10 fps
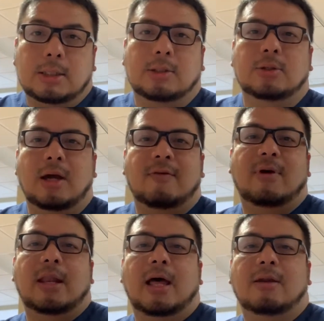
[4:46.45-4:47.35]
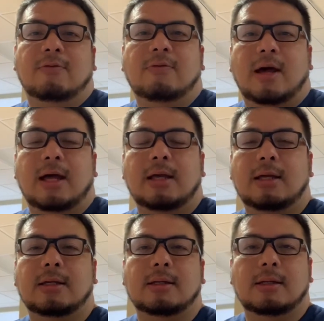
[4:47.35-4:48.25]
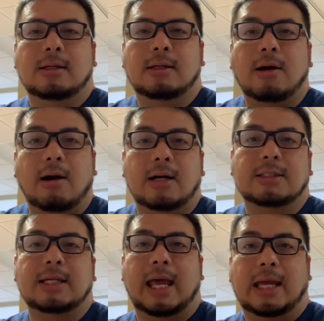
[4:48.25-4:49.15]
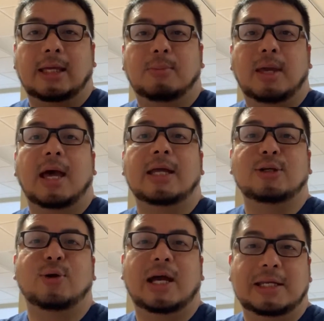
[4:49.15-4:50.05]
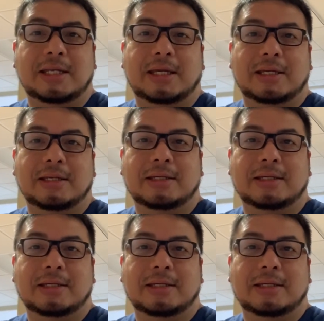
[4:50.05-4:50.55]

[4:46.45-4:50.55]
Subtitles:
So you have a lot of cards hanging behind your ID,